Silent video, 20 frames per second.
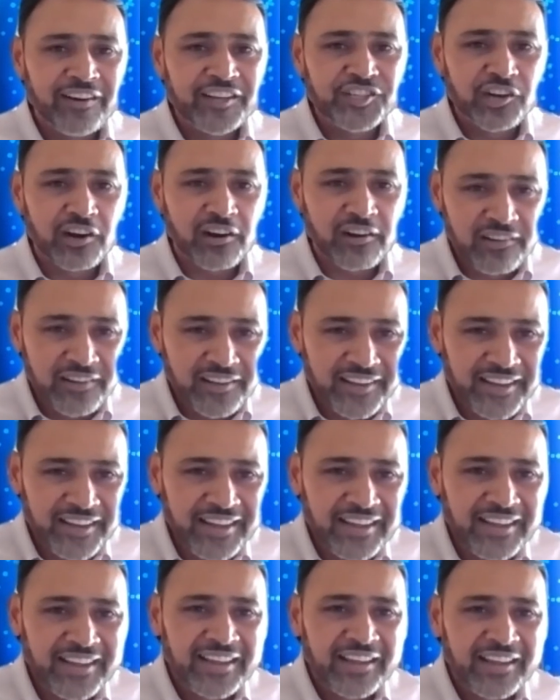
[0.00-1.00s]

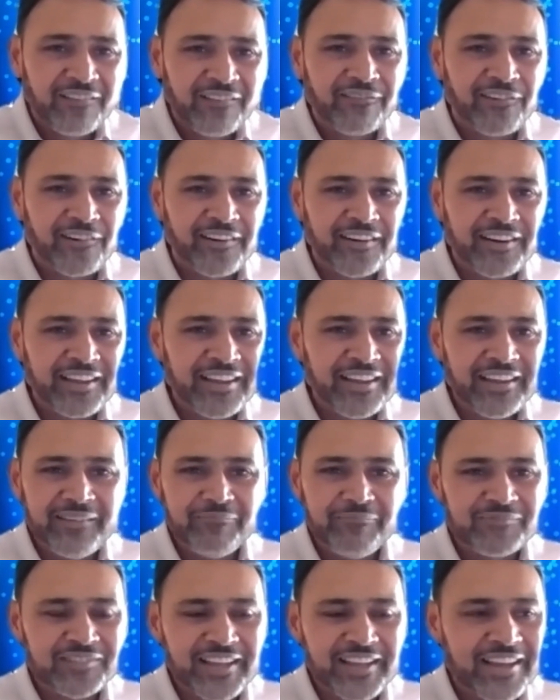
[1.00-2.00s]
jargony,
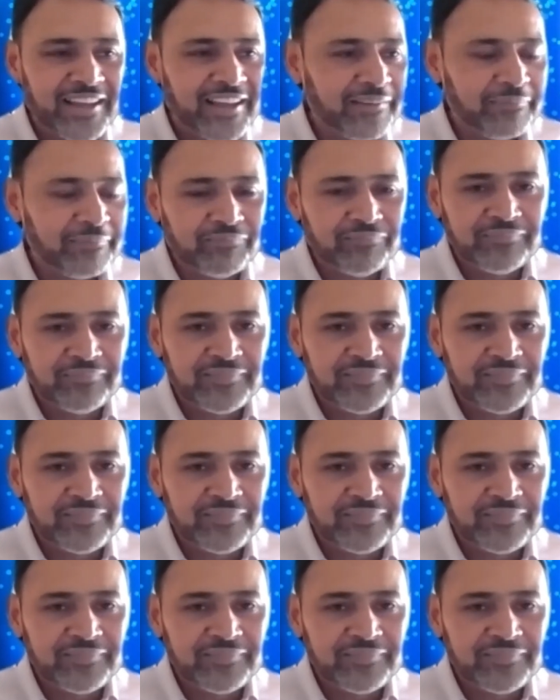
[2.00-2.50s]
very, say,